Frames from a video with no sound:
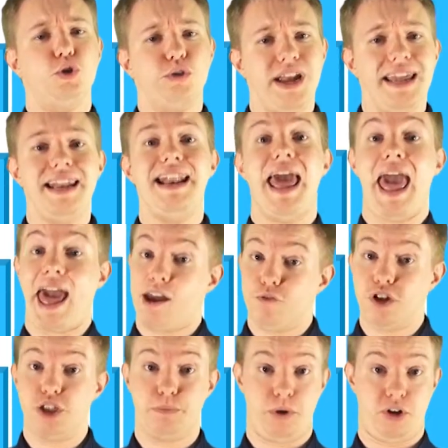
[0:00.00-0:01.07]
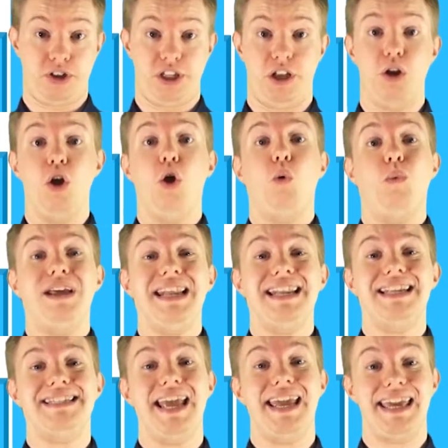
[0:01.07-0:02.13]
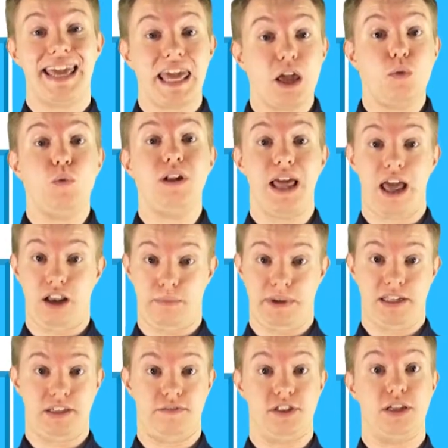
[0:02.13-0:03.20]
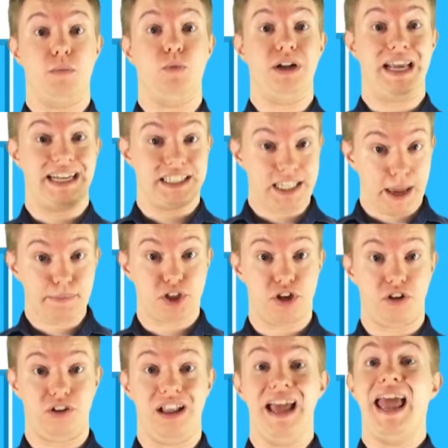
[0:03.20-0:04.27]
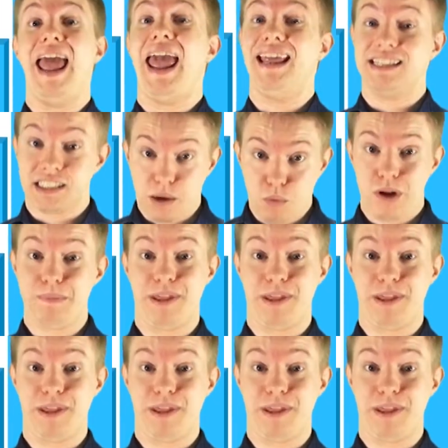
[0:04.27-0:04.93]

create an average person, we need to take equal elements of someone exceptional and someone